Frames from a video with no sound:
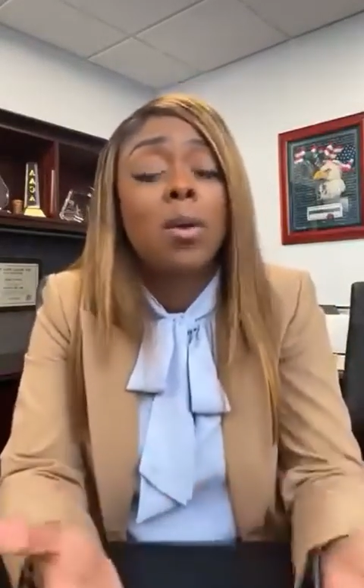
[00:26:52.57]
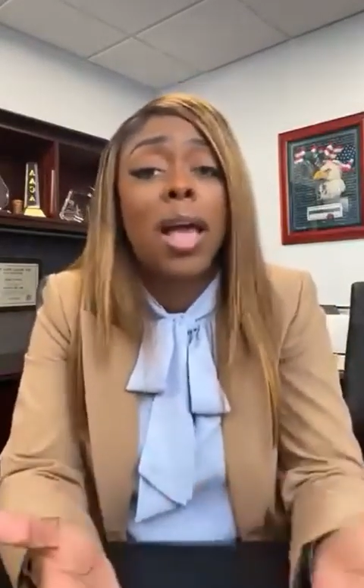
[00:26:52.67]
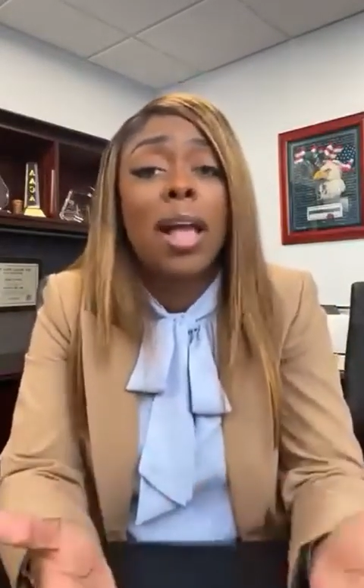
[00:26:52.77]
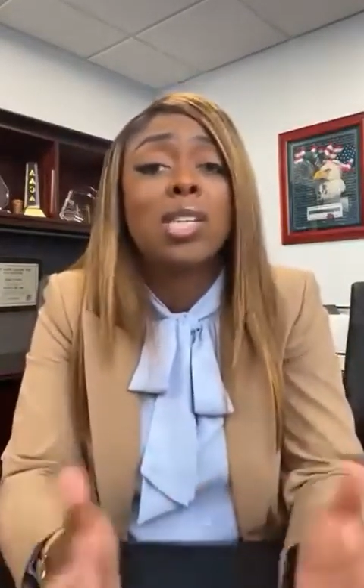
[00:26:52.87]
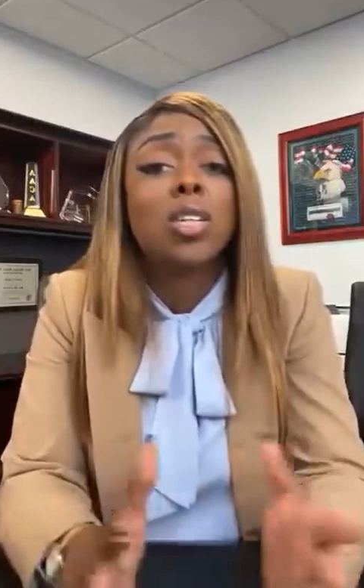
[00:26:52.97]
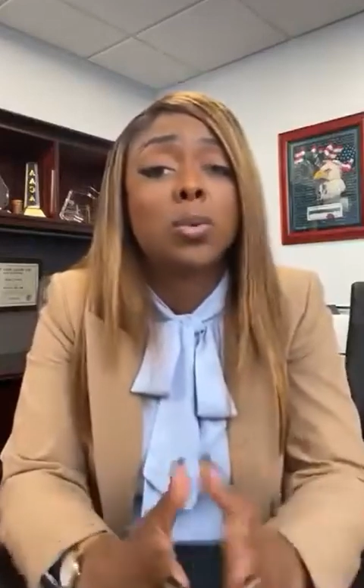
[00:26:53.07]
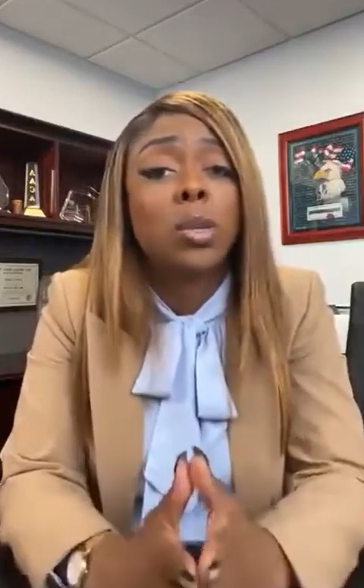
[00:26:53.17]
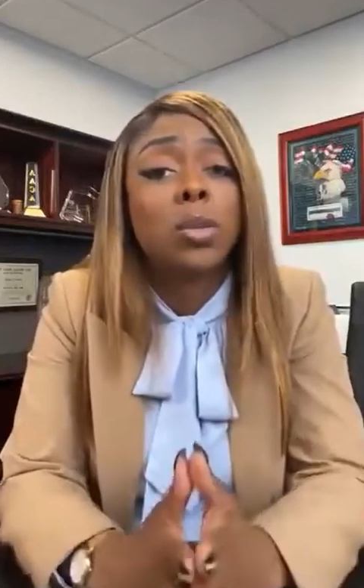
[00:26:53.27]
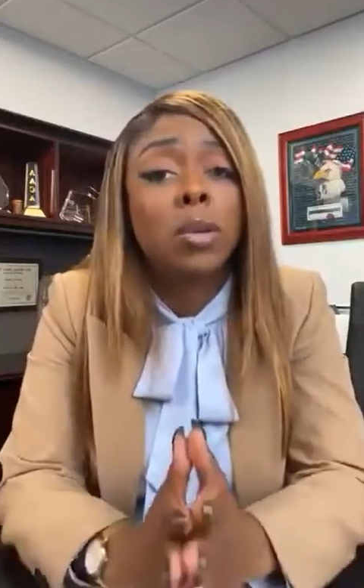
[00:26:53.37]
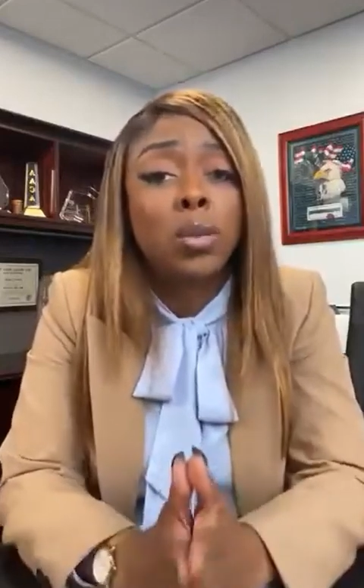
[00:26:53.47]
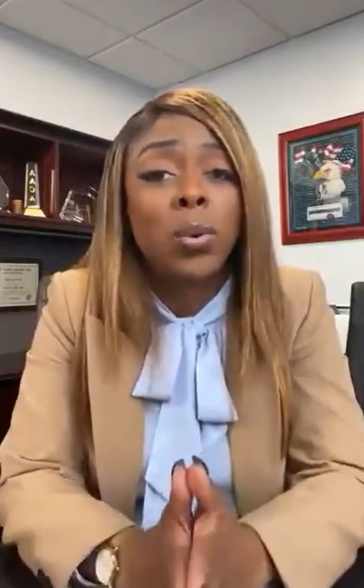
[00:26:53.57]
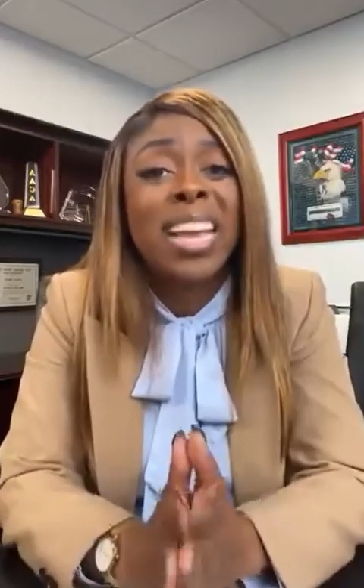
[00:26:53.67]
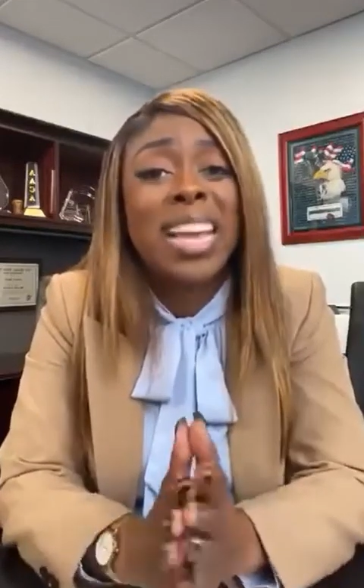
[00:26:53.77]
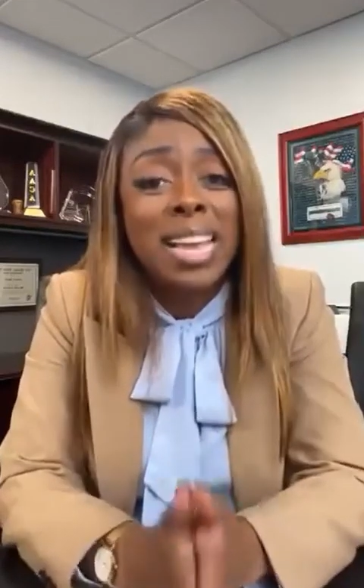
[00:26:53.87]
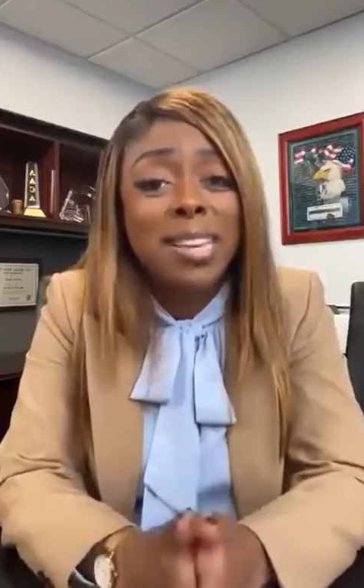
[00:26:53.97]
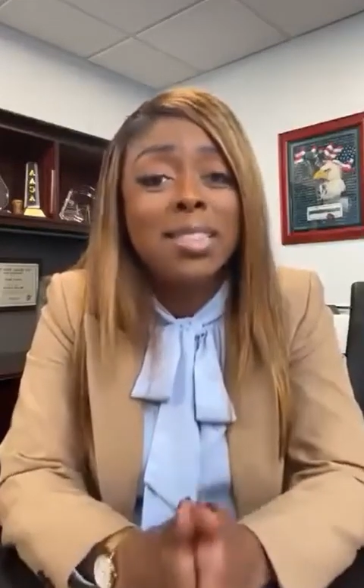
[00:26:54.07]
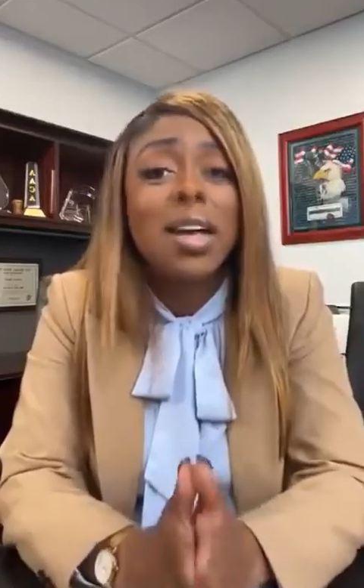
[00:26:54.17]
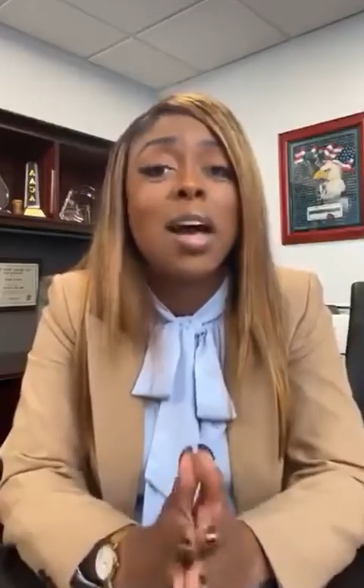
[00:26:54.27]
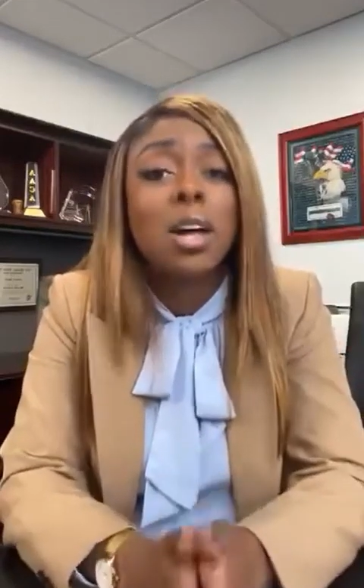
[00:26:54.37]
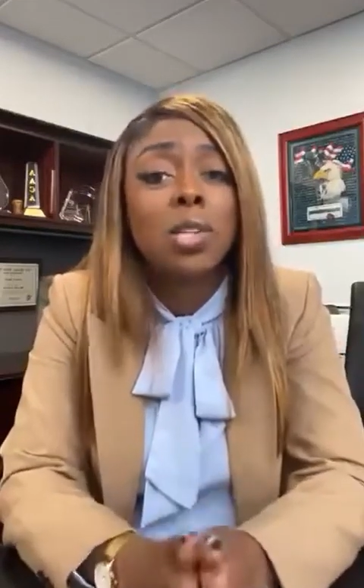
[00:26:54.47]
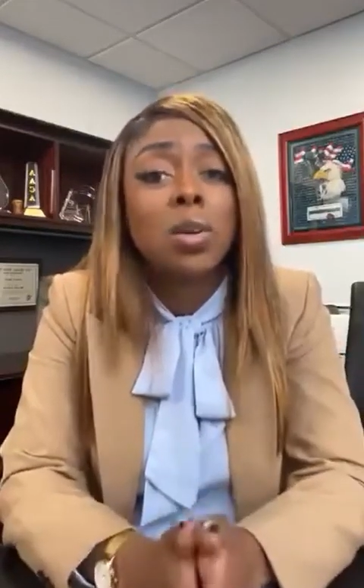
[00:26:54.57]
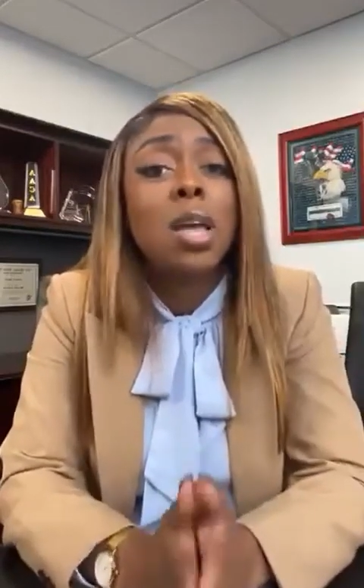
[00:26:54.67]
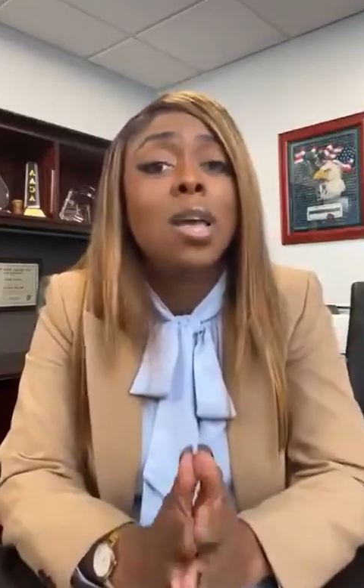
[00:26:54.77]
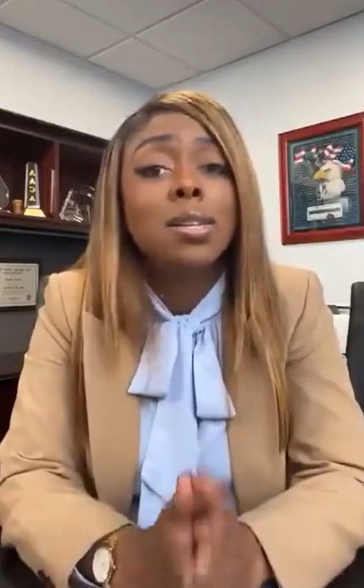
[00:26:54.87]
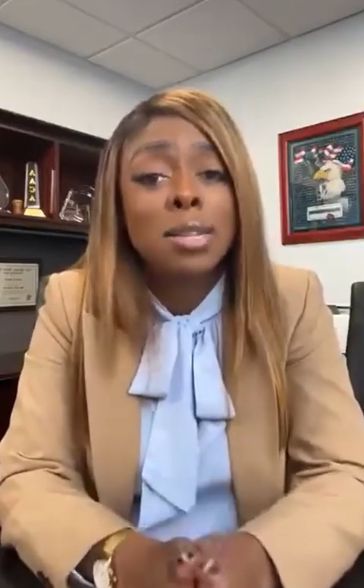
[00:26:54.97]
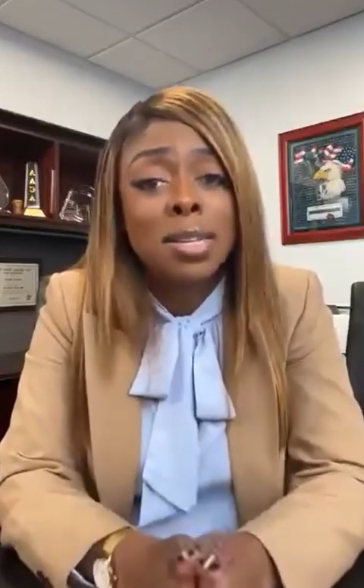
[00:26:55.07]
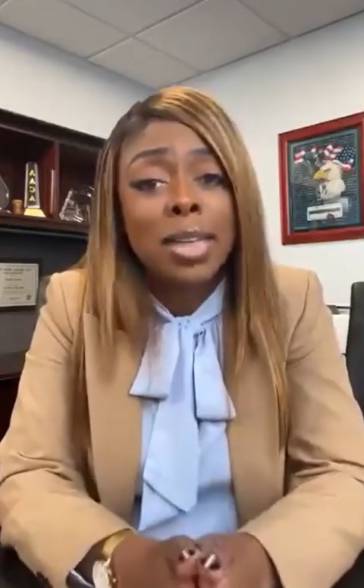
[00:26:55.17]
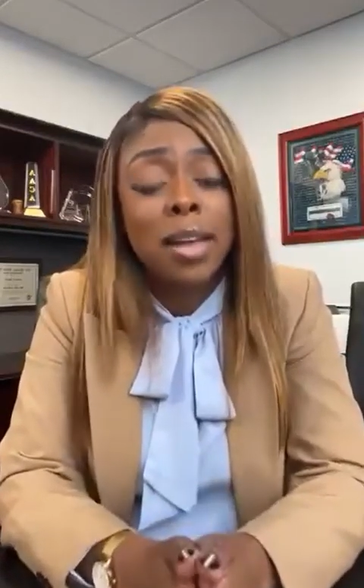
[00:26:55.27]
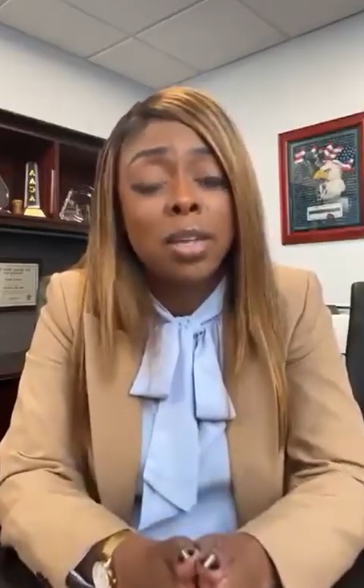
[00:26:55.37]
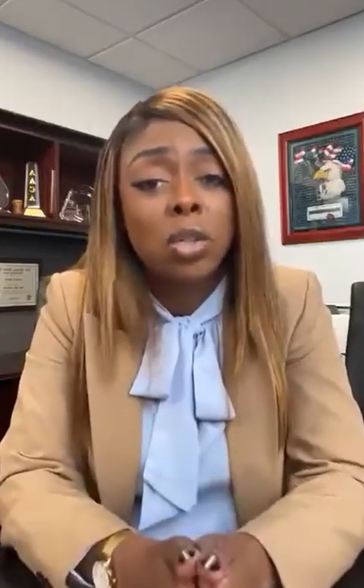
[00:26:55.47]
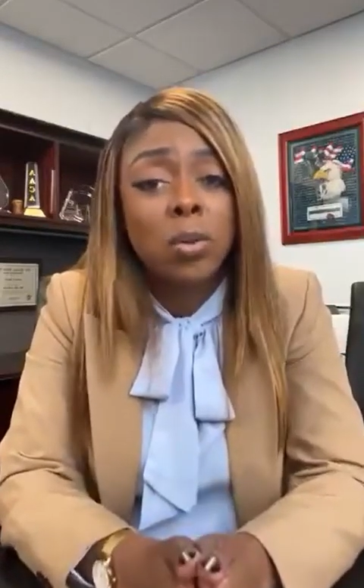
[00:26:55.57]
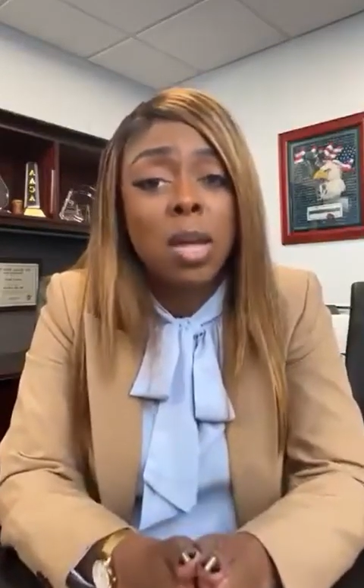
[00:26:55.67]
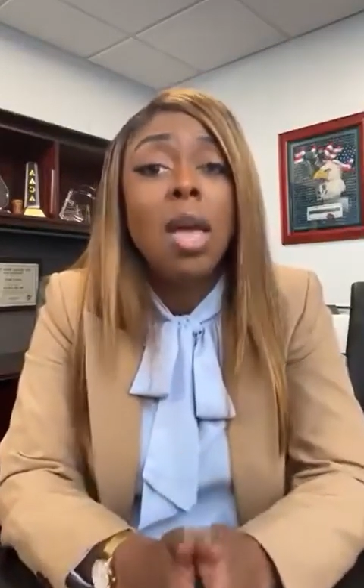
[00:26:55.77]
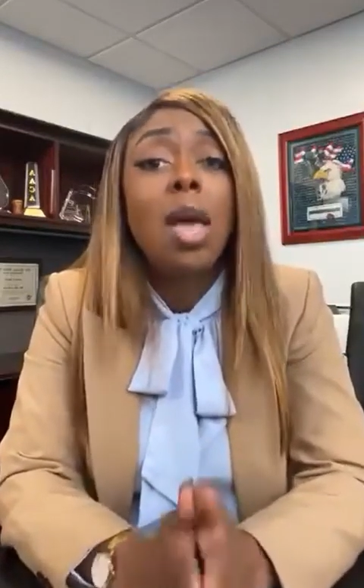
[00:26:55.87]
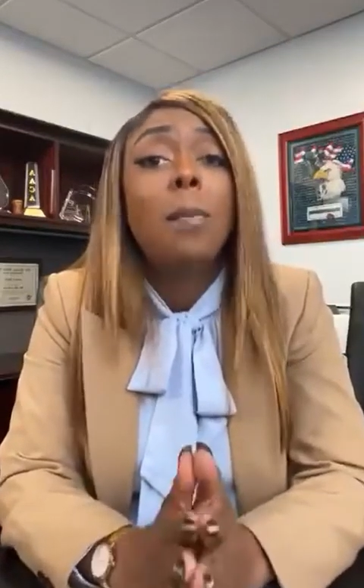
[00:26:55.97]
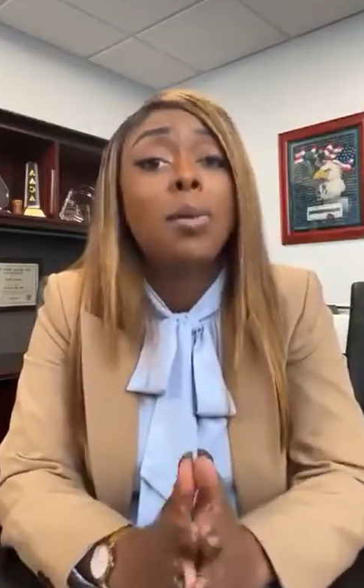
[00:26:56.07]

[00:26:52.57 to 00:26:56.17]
Location is 333 East 162nd Street.